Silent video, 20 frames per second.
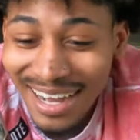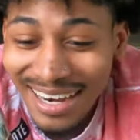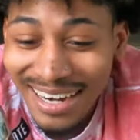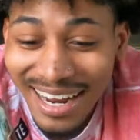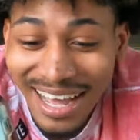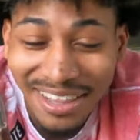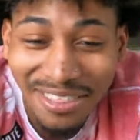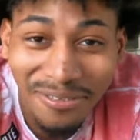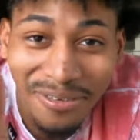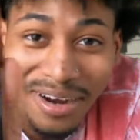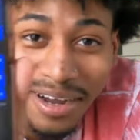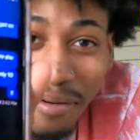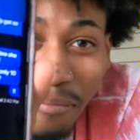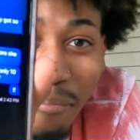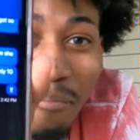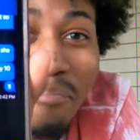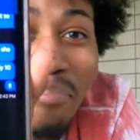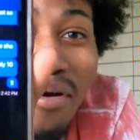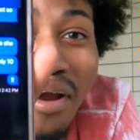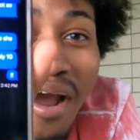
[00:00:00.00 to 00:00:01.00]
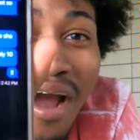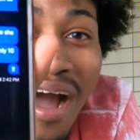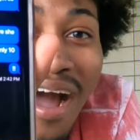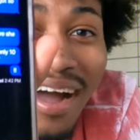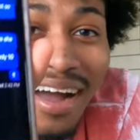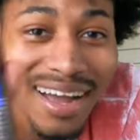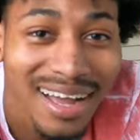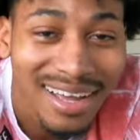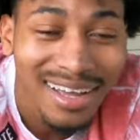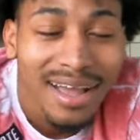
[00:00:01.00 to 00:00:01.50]
another one,
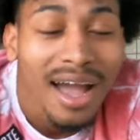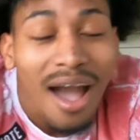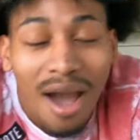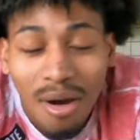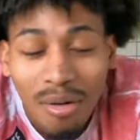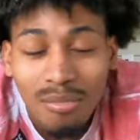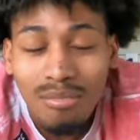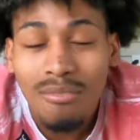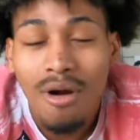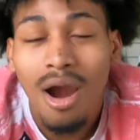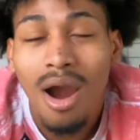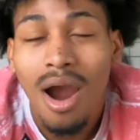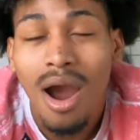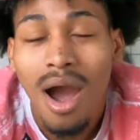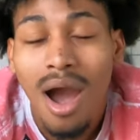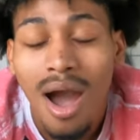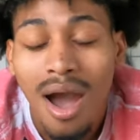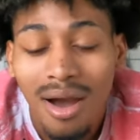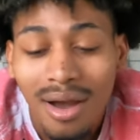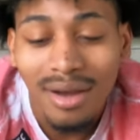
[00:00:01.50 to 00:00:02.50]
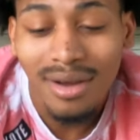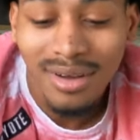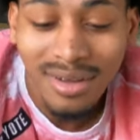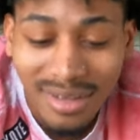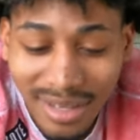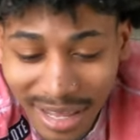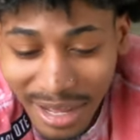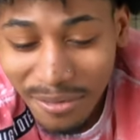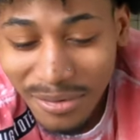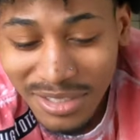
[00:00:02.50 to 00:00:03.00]
bruh bruh.
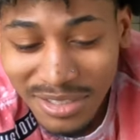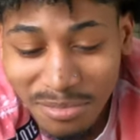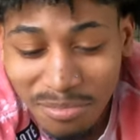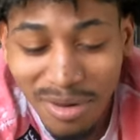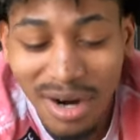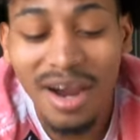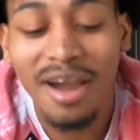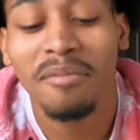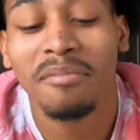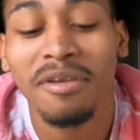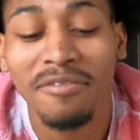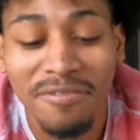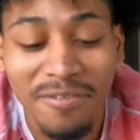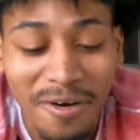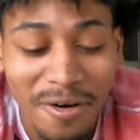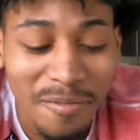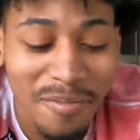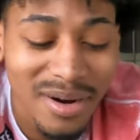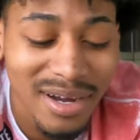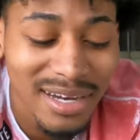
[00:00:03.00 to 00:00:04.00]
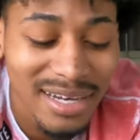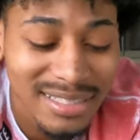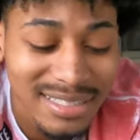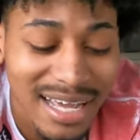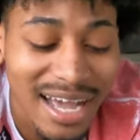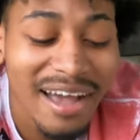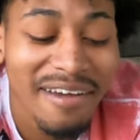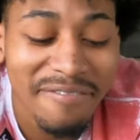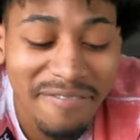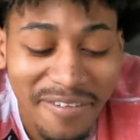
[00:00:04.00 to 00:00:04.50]
Like what you bribed me for, bruh? That's
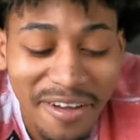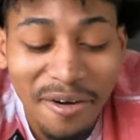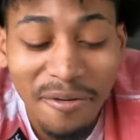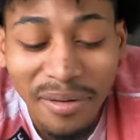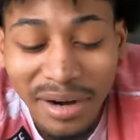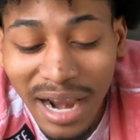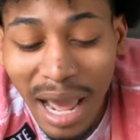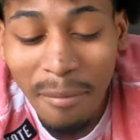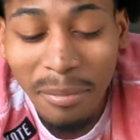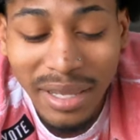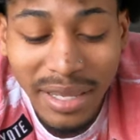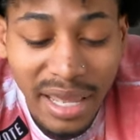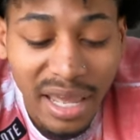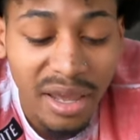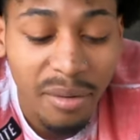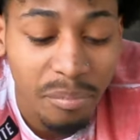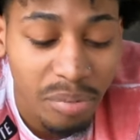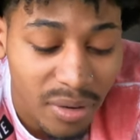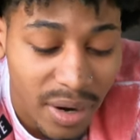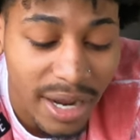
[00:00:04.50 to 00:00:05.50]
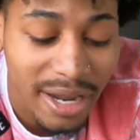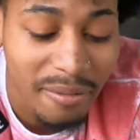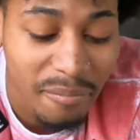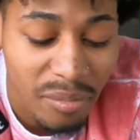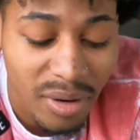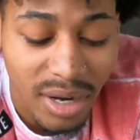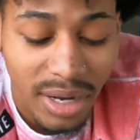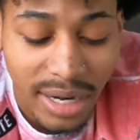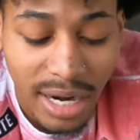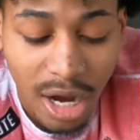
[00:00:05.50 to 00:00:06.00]
how I feel when I be getting pranked,
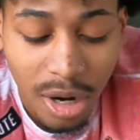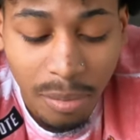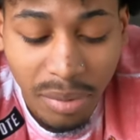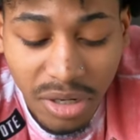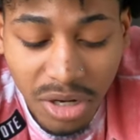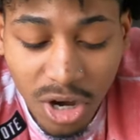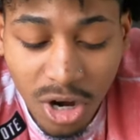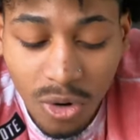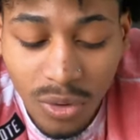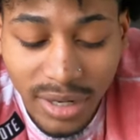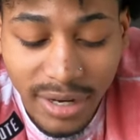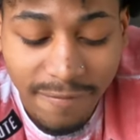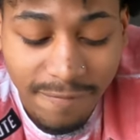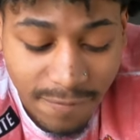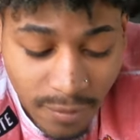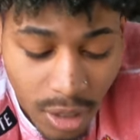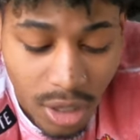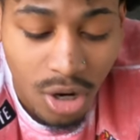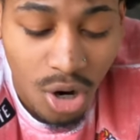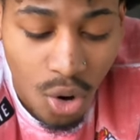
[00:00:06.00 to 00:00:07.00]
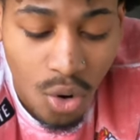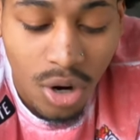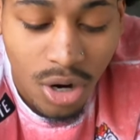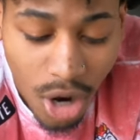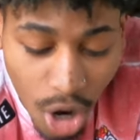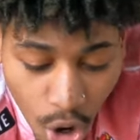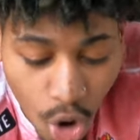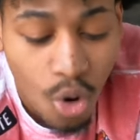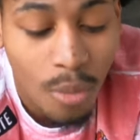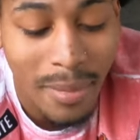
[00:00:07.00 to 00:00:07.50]
bruh, and I be knowing what the fuck going
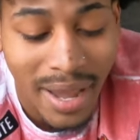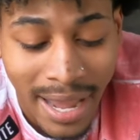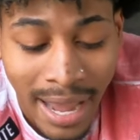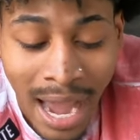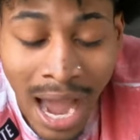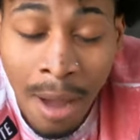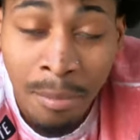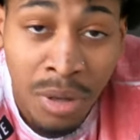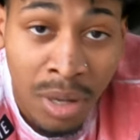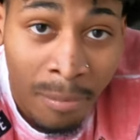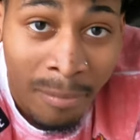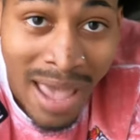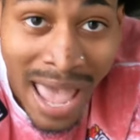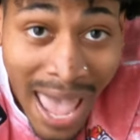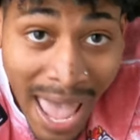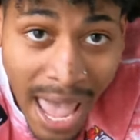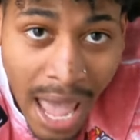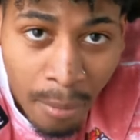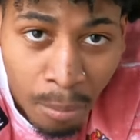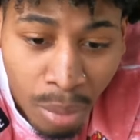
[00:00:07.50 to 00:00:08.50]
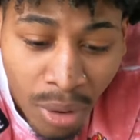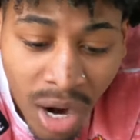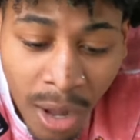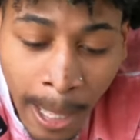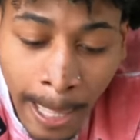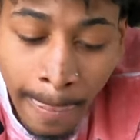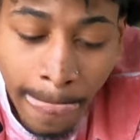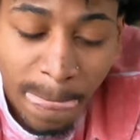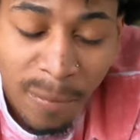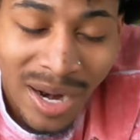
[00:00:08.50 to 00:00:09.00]
on, man. I be mad,
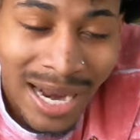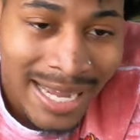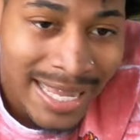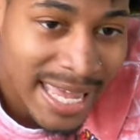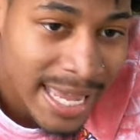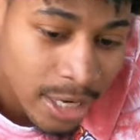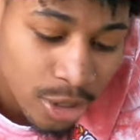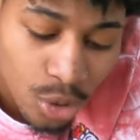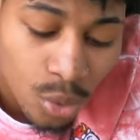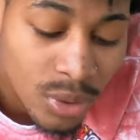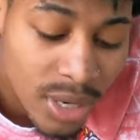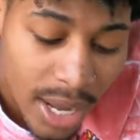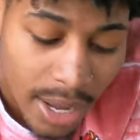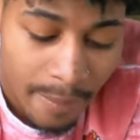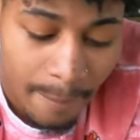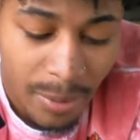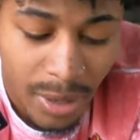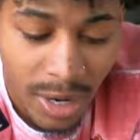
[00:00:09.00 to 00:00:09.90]
bruh, but I can't do nothing,